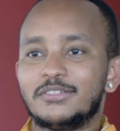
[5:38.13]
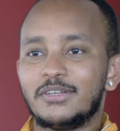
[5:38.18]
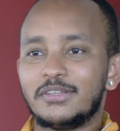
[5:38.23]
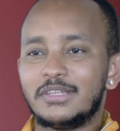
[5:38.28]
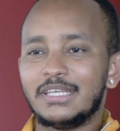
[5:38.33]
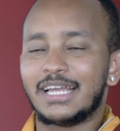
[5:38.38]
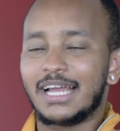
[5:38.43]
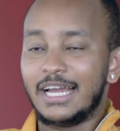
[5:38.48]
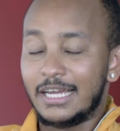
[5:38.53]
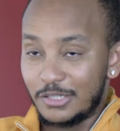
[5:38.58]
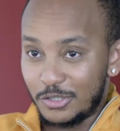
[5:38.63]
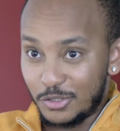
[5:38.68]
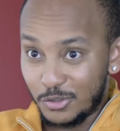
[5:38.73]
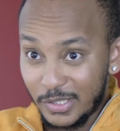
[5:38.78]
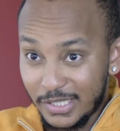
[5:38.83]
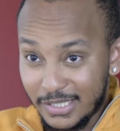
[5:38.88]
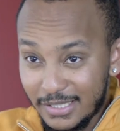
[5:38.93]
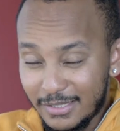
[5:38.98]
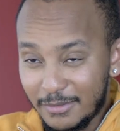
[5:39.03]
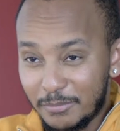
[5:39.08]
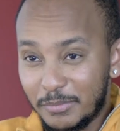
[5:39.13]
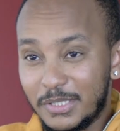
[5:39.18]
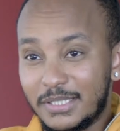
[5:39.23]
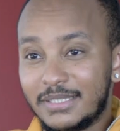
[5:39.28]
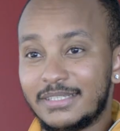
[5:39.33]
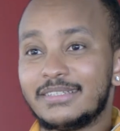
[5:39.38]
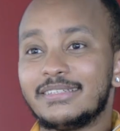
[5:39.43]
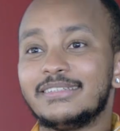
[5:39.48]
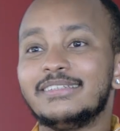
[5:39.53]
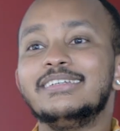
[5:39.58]
So I think I enjoyed it a
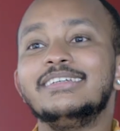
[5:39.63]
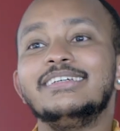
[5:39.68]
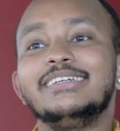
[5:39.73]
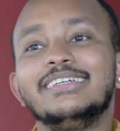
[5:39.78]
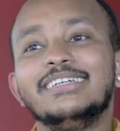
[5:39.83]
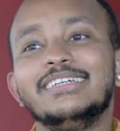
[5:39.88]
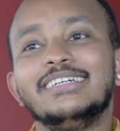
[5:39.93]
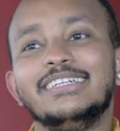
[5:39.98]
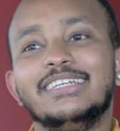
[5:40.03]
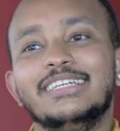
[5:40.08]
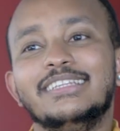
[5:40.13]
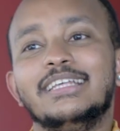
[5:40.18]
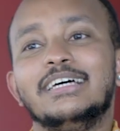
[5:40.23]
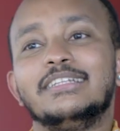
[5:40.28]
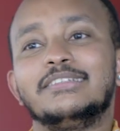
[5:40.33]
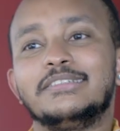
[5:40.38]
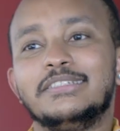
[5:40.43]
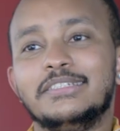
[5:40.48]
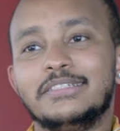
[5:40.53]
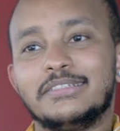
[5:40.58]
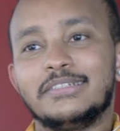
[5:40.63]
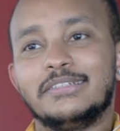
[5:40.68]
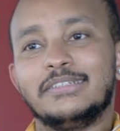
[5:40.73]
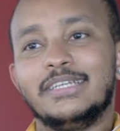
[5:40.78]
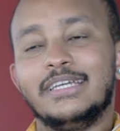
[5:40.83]
bit in that season,